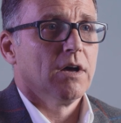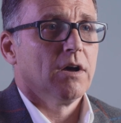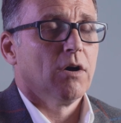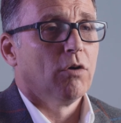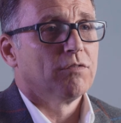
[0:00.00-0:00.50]

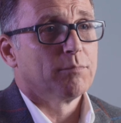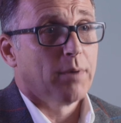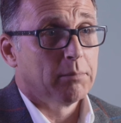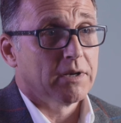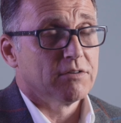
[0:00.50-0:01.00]
off of
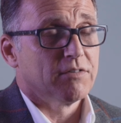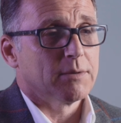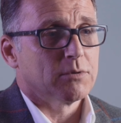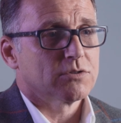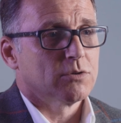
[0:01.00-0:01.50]
publicly
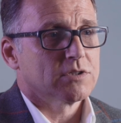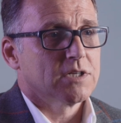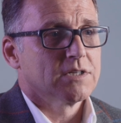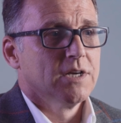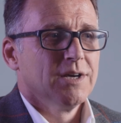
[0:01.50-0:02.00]
available
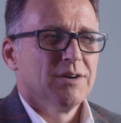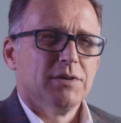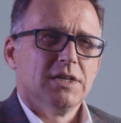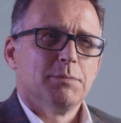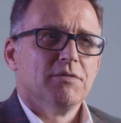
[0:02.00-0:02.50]
sources, we
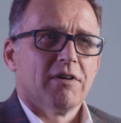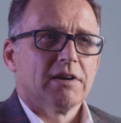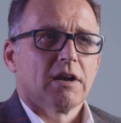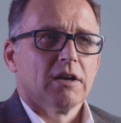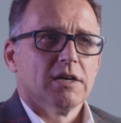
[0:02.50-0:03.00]
need to be very
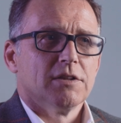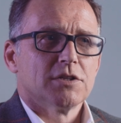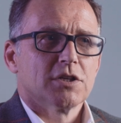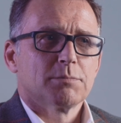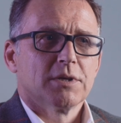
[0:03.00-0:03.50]
clear that
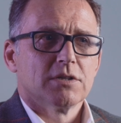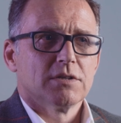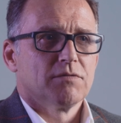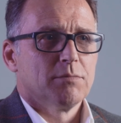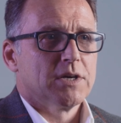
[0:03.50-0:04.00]
just because
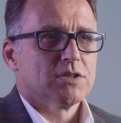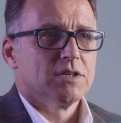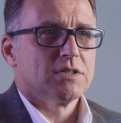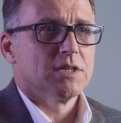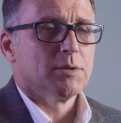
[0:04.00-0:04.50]
information
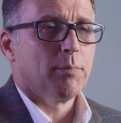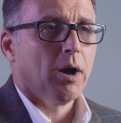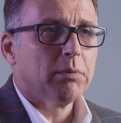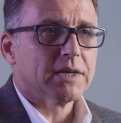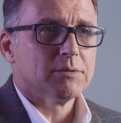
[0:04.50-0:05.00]
is in the
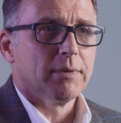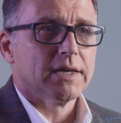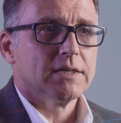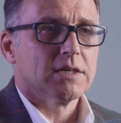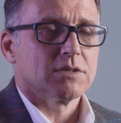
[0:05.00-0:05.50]
public
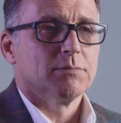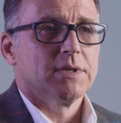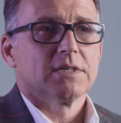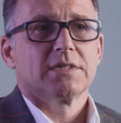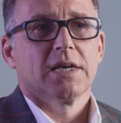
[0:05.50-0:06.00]
domain doesn't
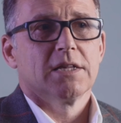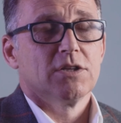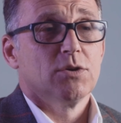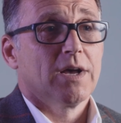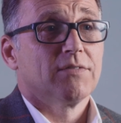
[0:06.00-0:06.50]
mean to say that
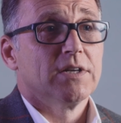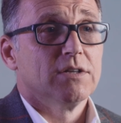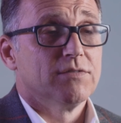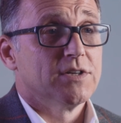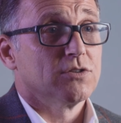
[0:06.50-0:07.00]
you have an
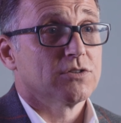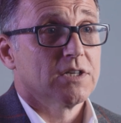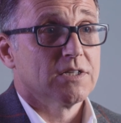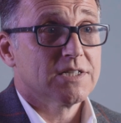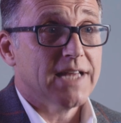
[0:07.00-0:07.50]
individual's
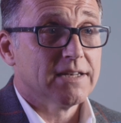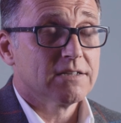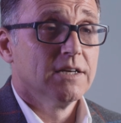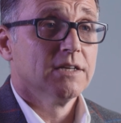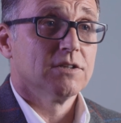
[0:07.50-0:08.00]

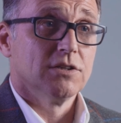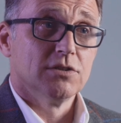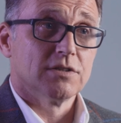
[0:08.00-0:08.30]
consent to use